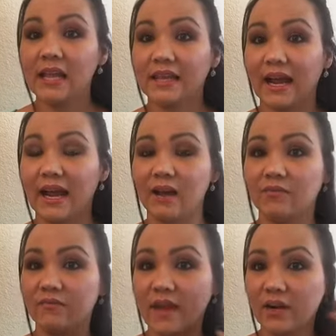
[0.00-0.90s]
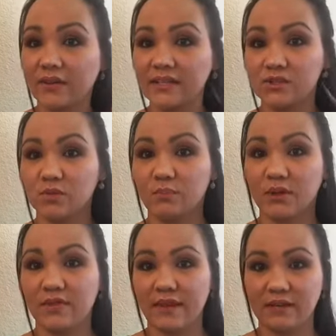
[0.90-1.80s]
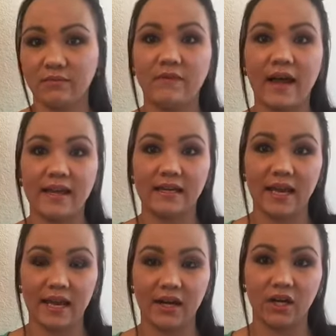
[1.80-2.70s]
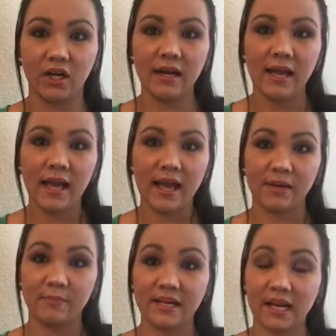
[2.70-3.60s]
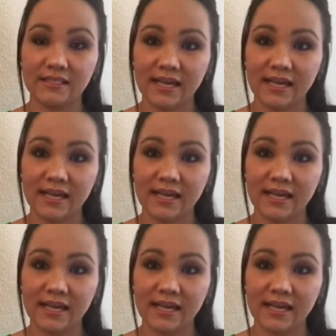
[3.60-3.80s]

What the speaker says: that I have very super thin fine hair, and because